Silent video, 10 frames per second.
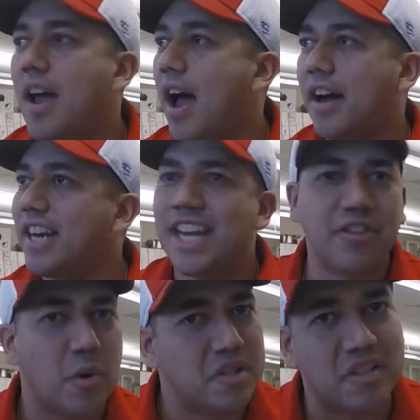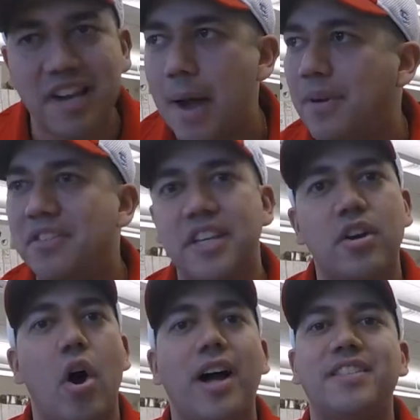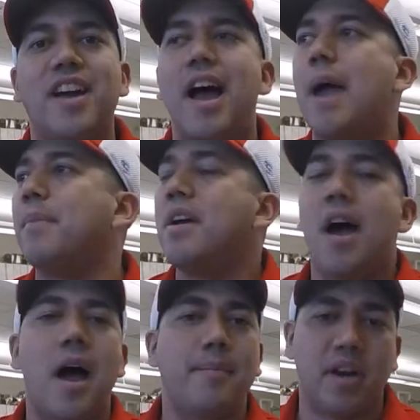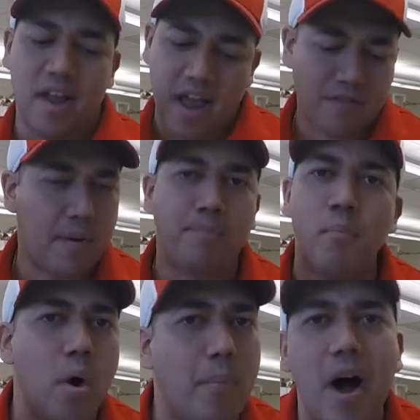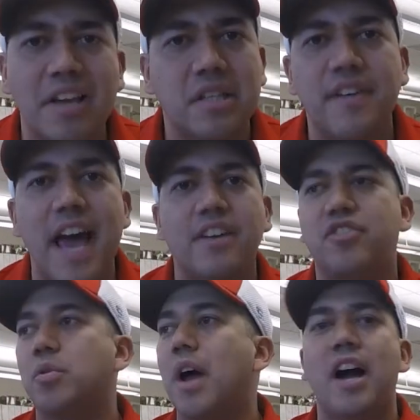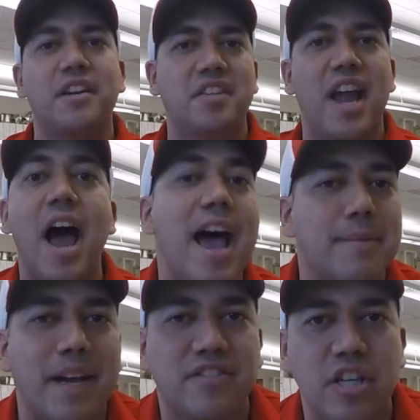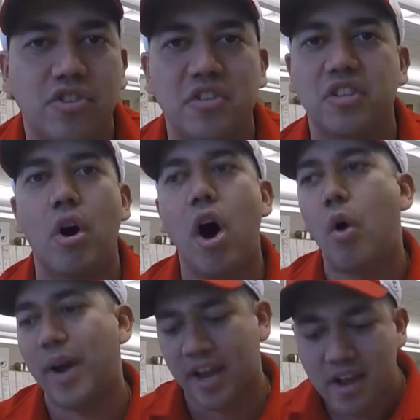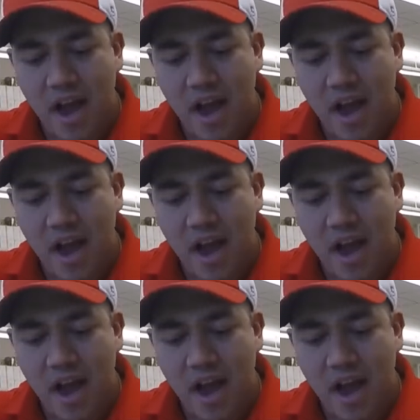I'm going to get those assignments in on time. I'm going to have a more positive attitude. I'm going to say hi to my teachers in the hallway.